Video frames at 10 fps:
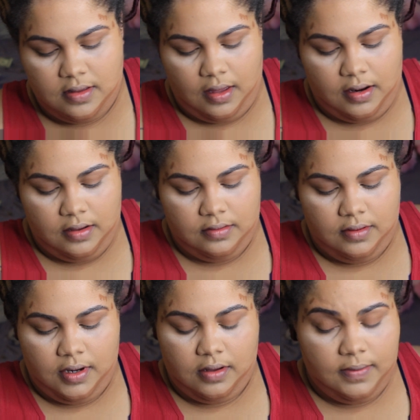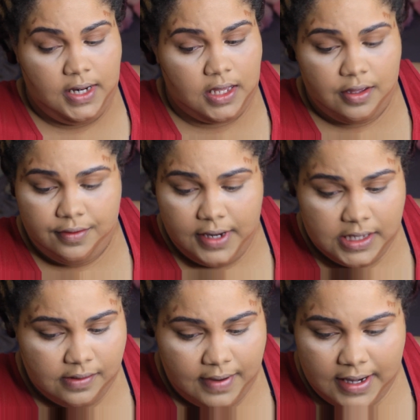I know we're looking
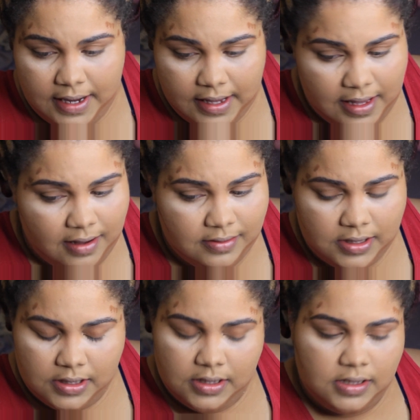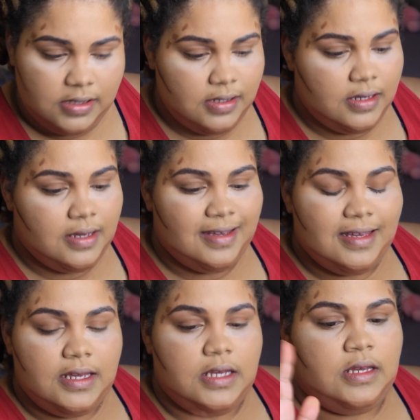crazy right now, y'all. It's
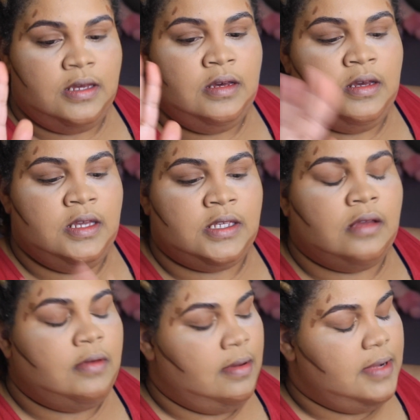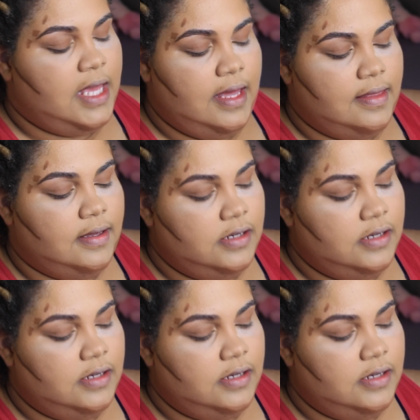gonna come together.